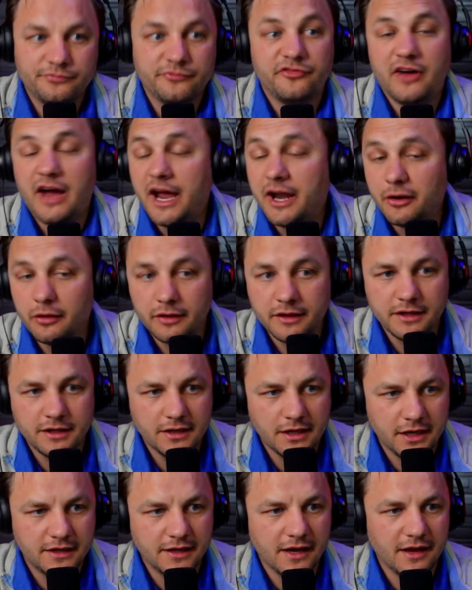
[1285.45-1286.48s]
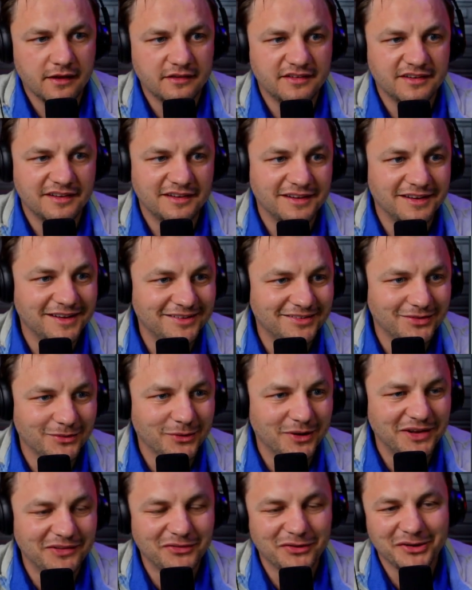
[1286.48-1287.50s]
finally, I guess, is the
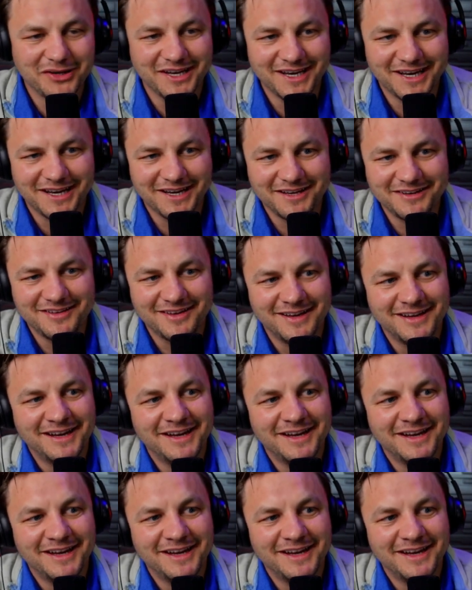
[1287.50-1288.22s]
way of looking at it.